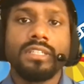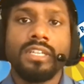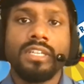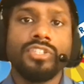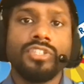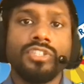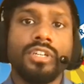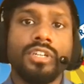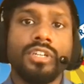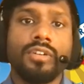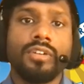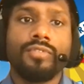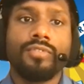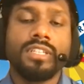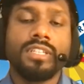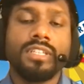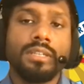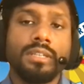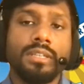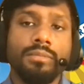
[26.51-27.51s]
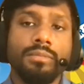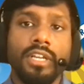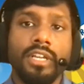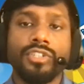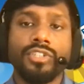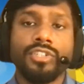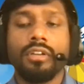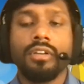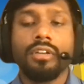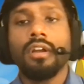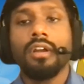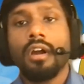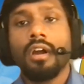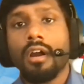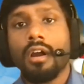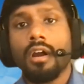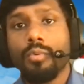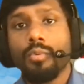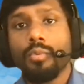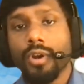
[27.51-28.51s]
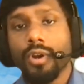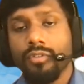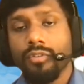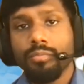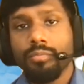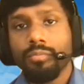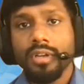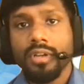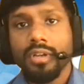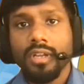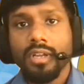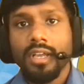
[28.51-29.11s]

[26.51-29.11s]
engineer for the simulation hardware group.